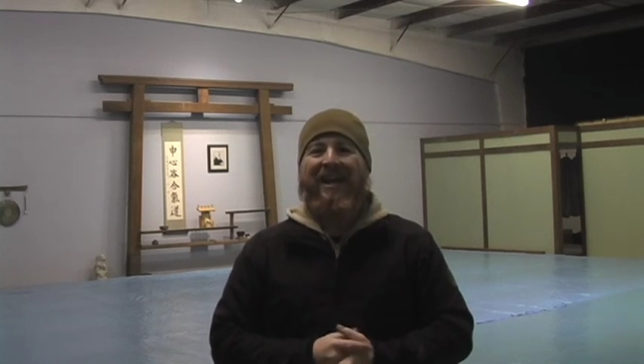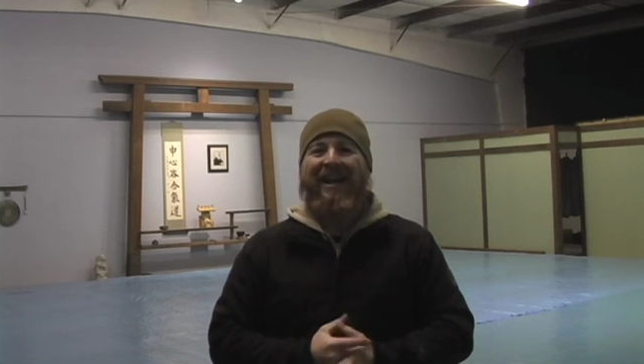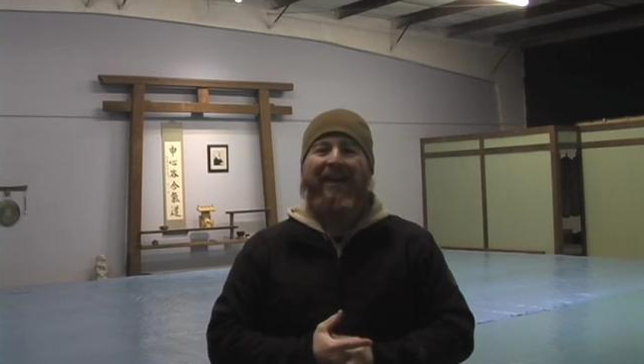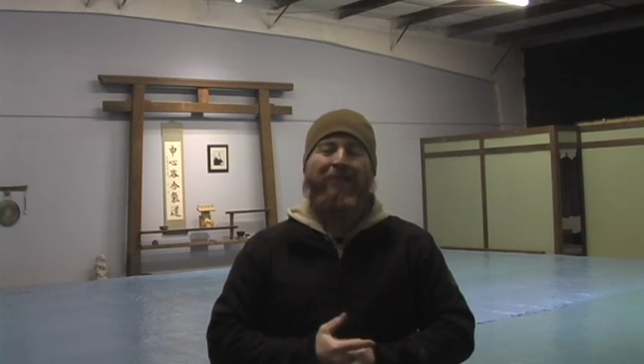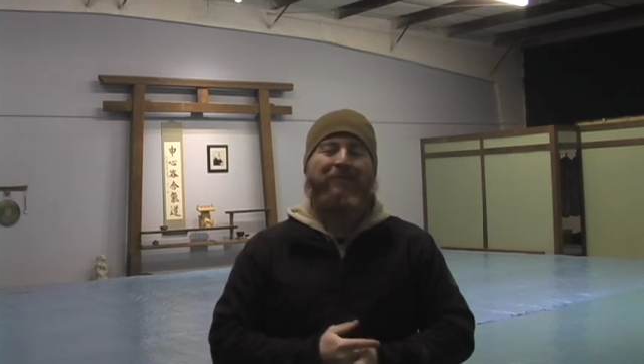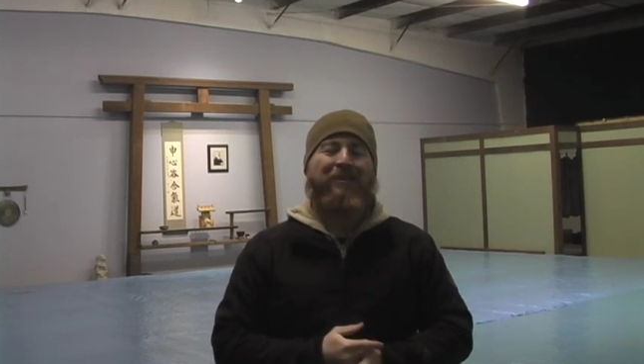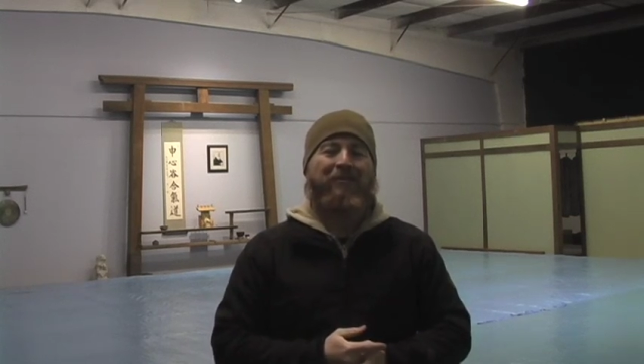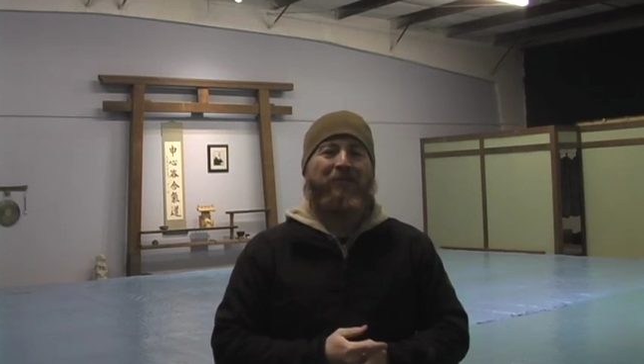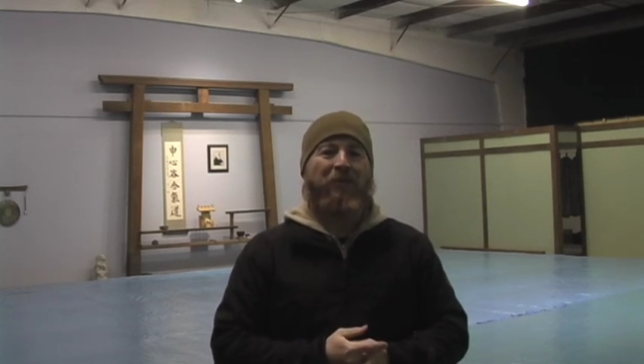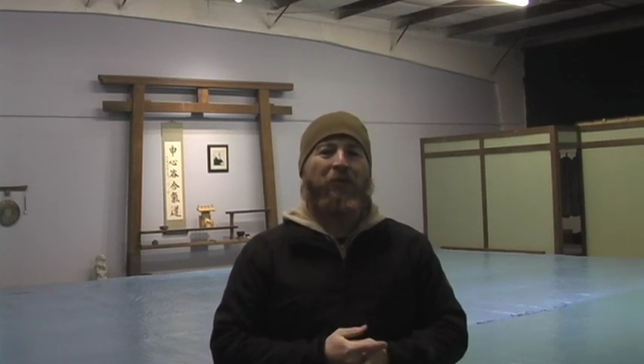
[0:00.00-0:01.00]
helps some of
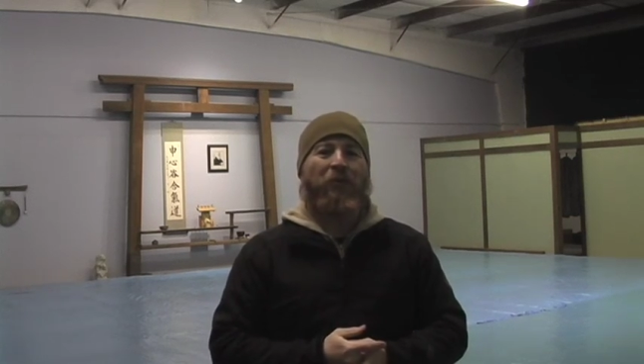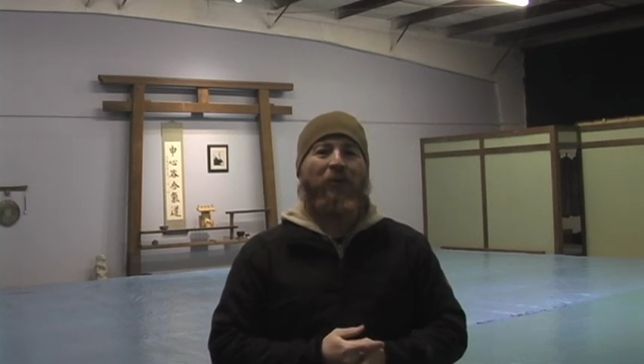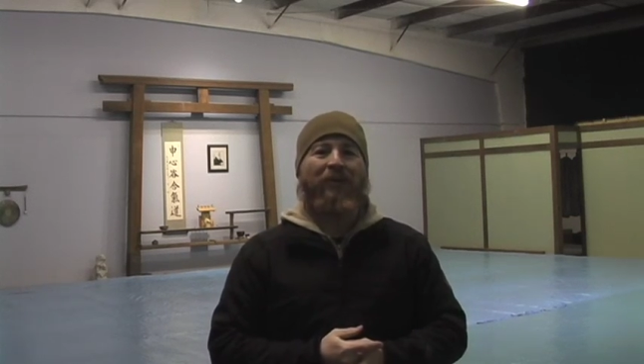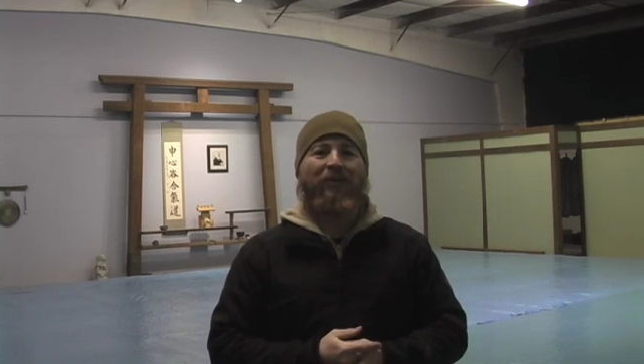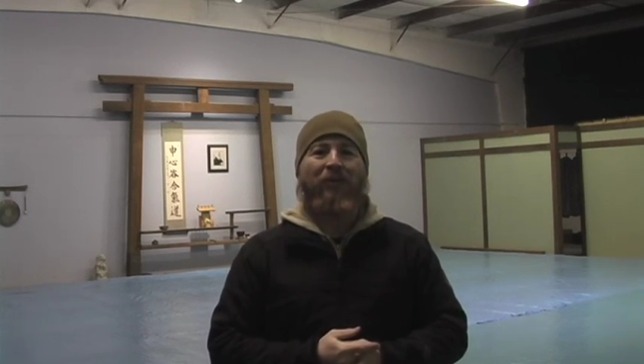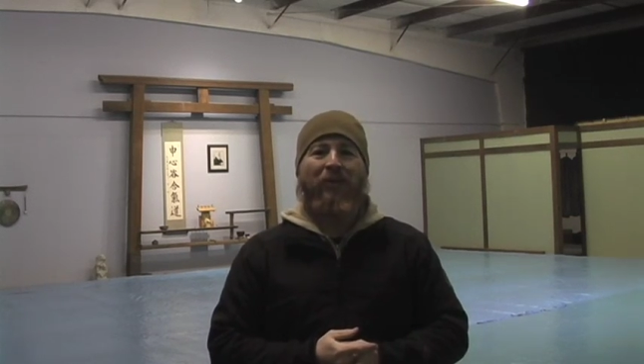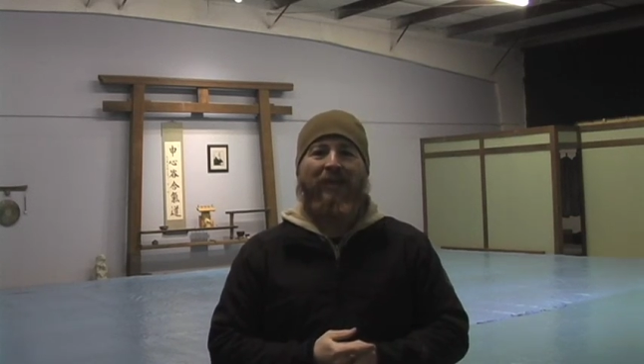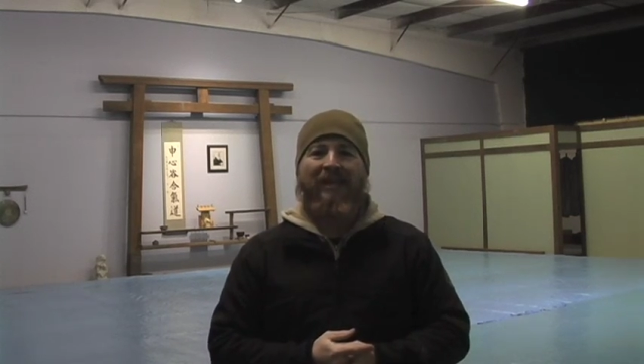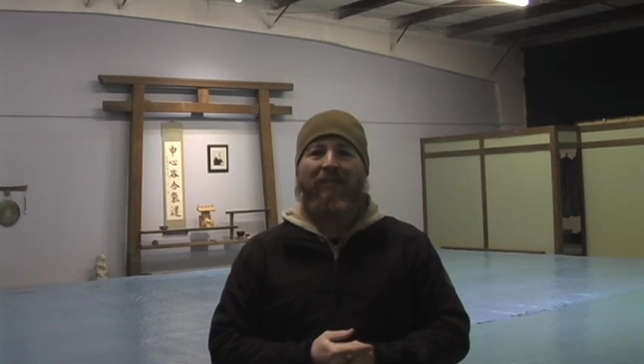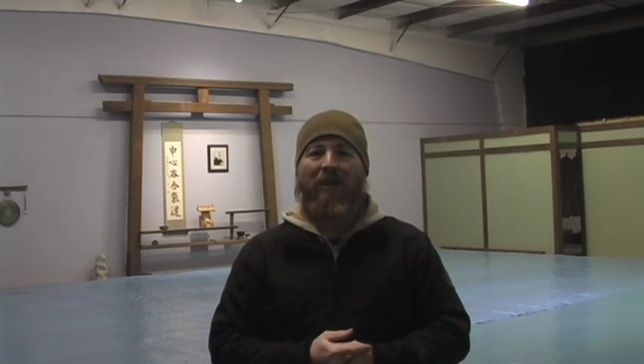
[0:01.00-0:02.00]
you with your
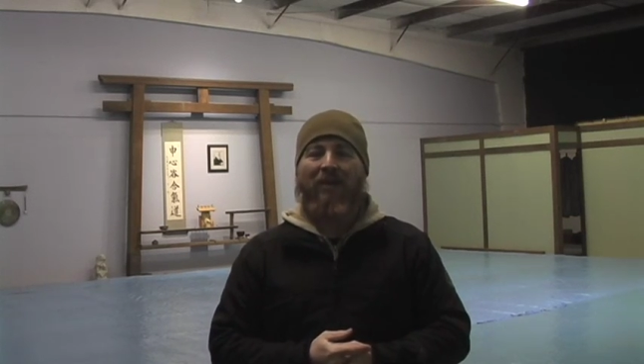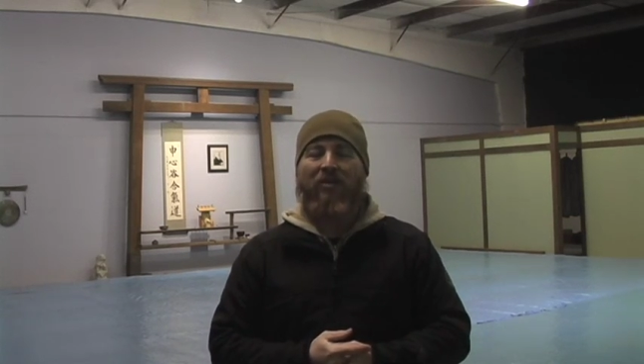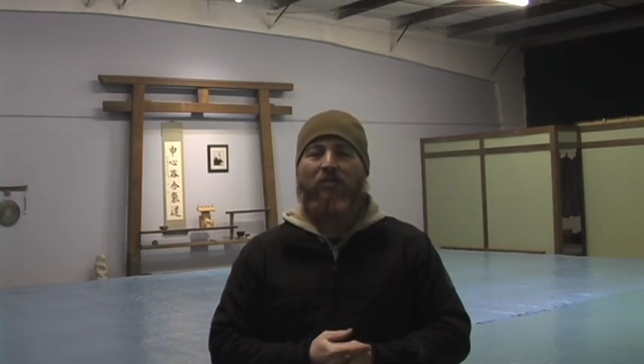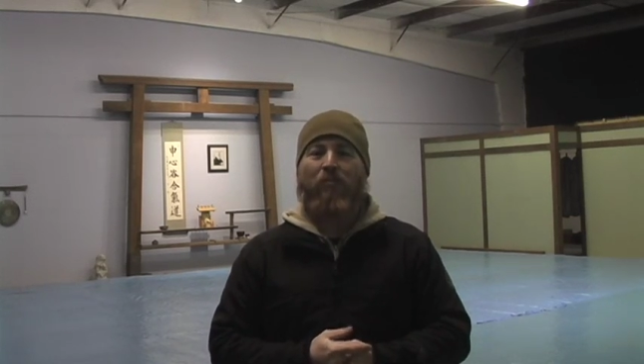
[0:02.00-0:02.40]
thinking about